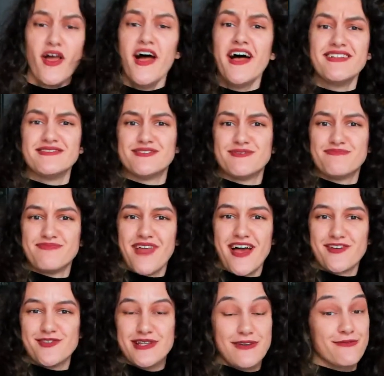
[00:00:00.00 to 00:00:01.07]
And
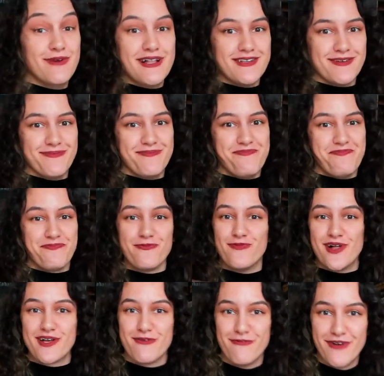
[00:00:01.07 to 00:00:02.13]
actually,
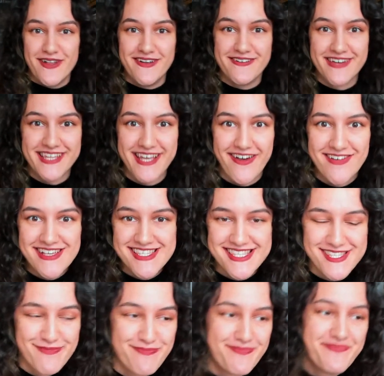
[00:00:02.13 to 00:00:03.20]
welcome, fellow
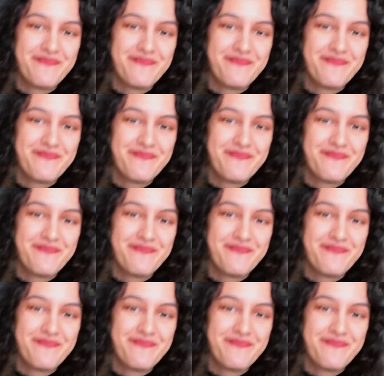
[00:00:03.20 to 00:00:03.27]
guitarists,